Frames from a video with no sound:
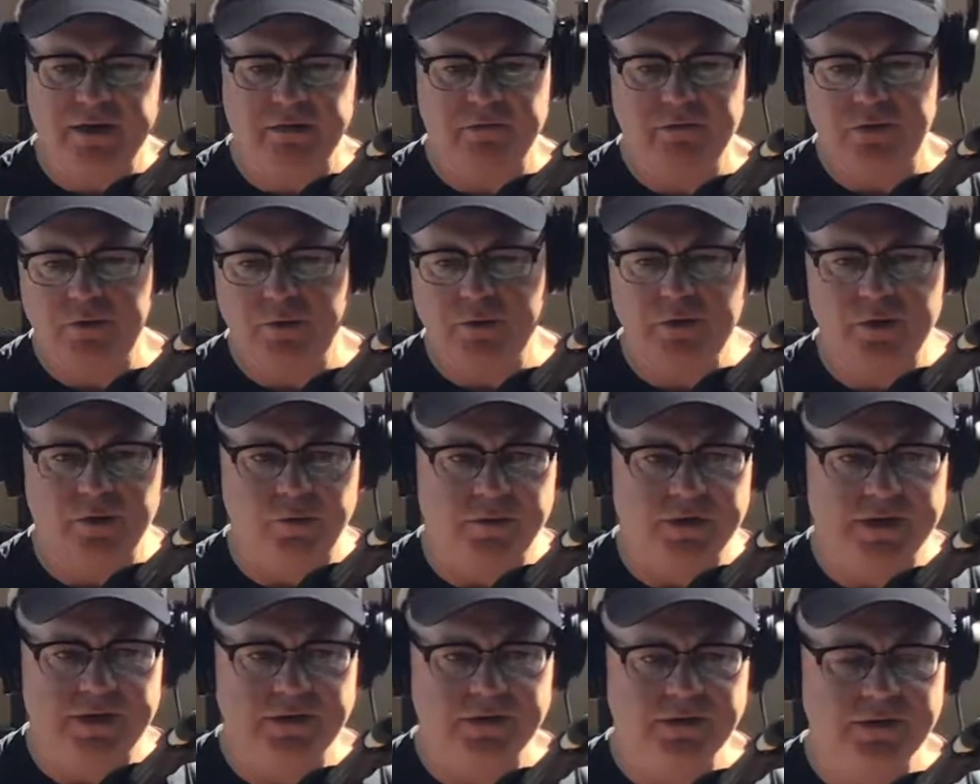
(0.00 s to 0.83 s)
and roll
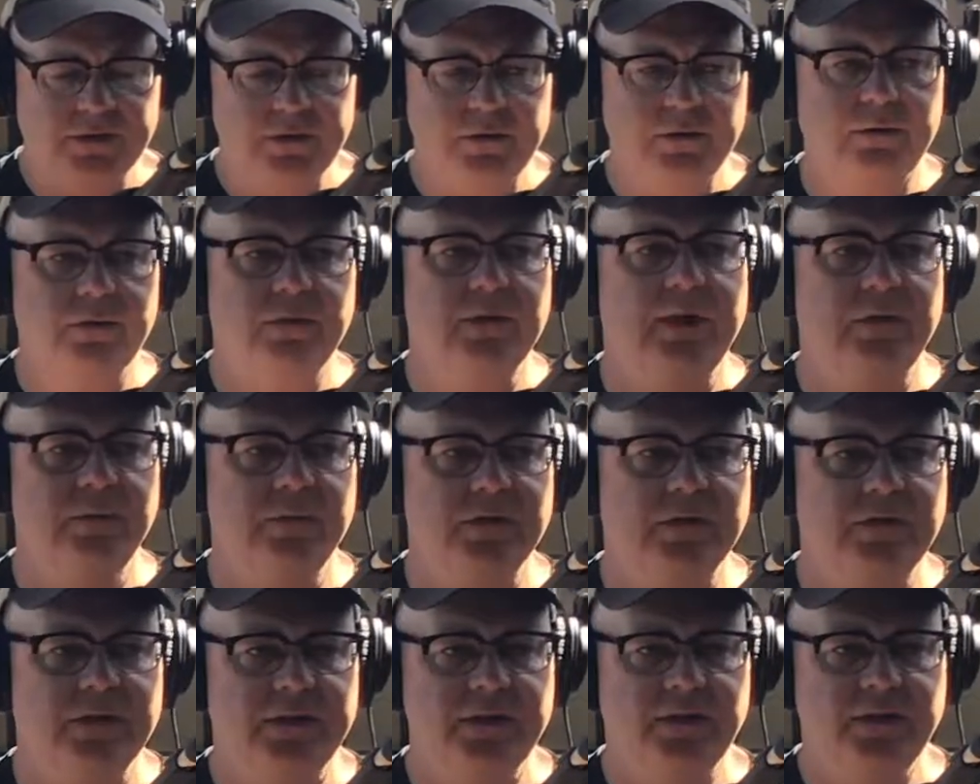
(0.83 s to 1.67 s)
going on too that
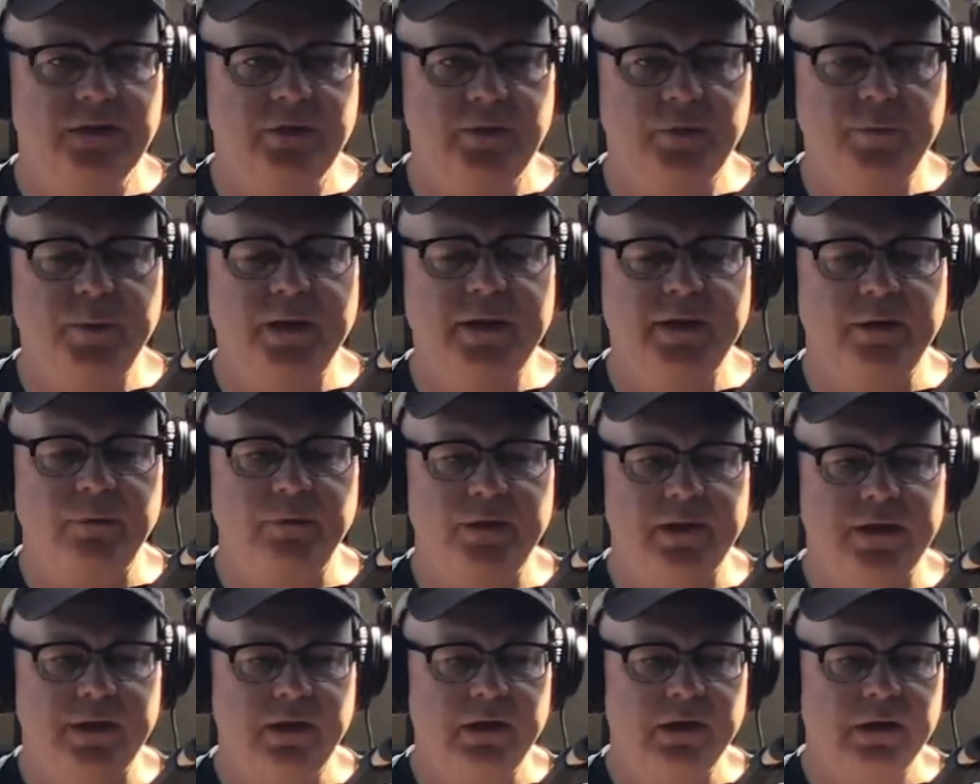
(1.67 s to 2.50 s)
was into. But then
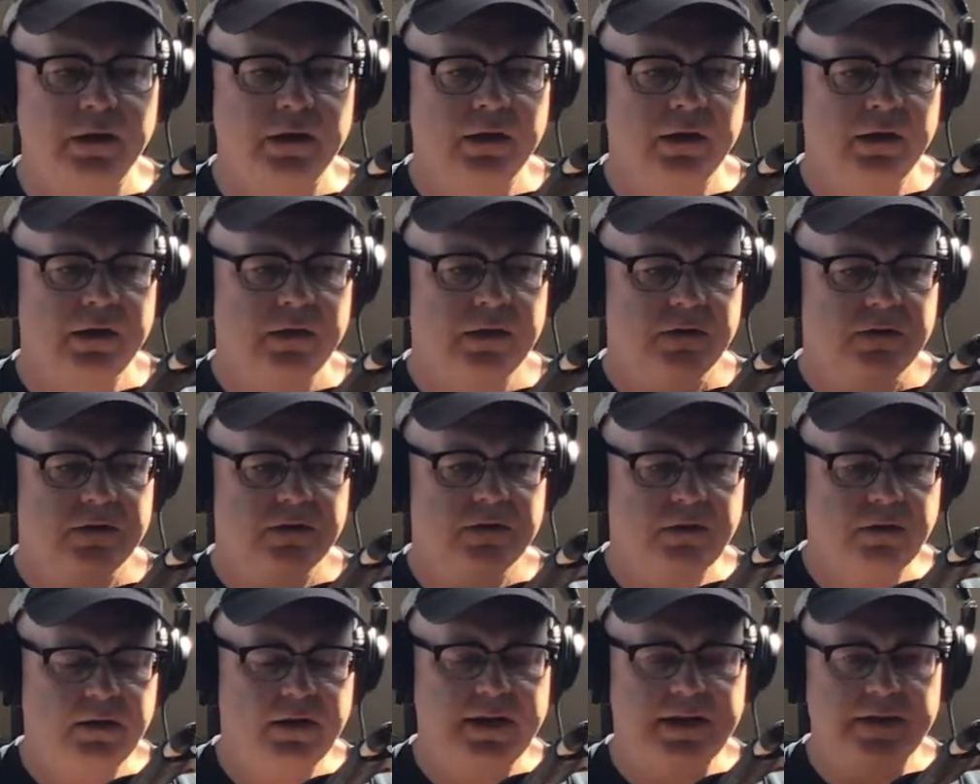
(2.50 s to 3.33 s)
when I
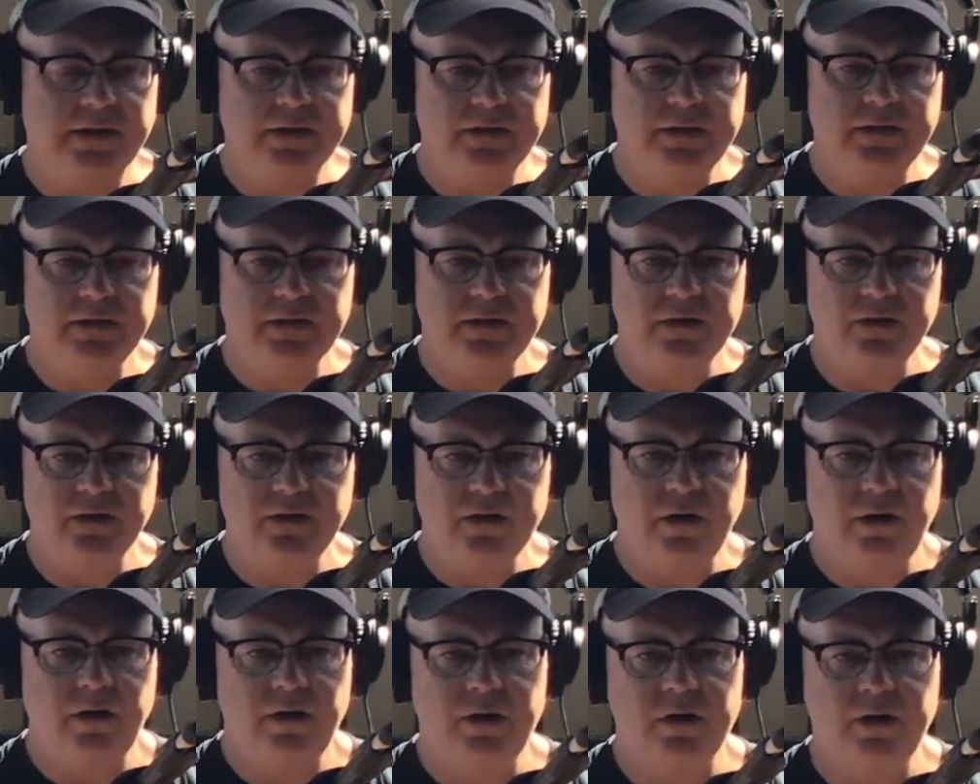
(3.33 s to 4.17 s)
started getting into
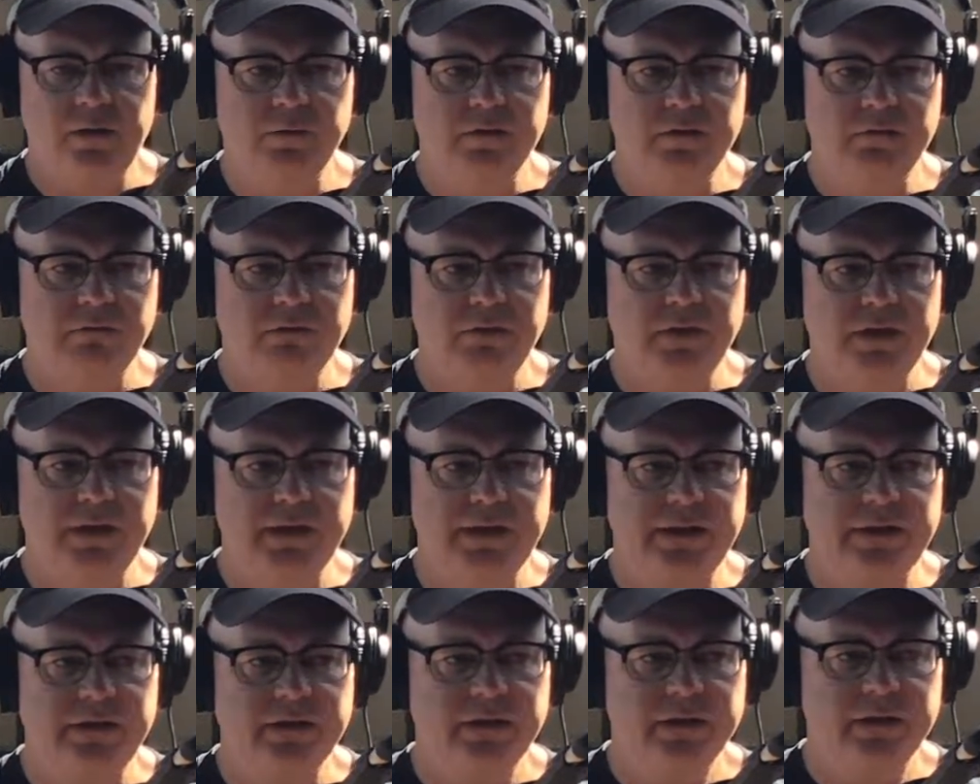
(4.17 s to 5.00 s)
guitar, I was really